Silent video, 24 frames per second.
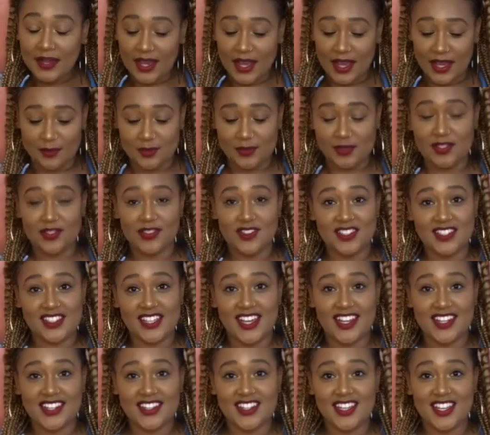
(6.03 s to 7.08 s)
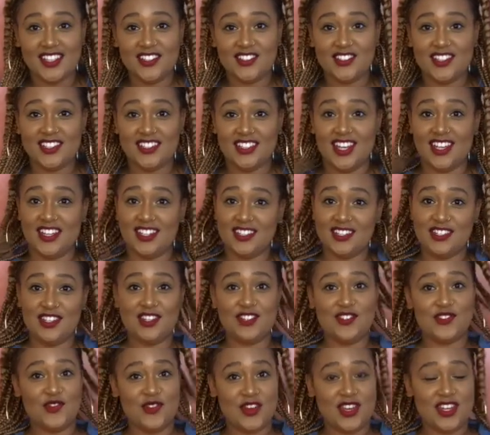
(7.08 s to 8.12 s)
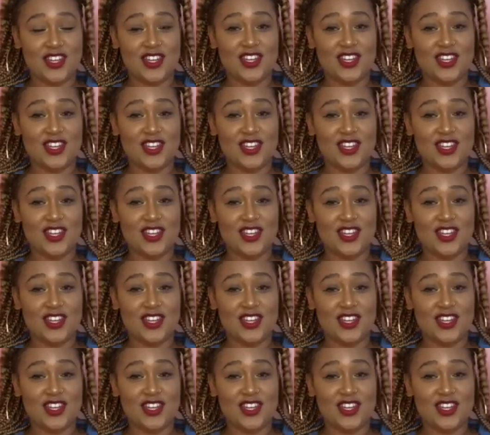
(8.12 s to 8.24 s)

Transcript: I'm so excited that you decided to join